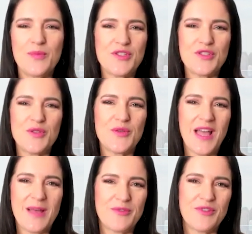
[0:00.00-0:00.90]
pursue
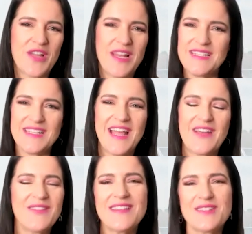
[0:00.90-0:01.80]
carbon neutrality and
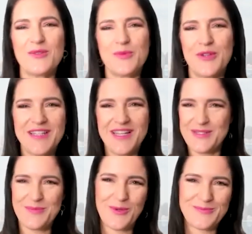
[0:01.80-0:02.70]
how did this all work? Tell
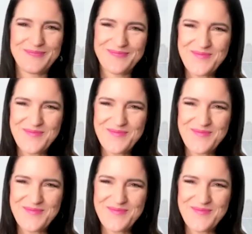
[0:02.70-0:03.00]
us more.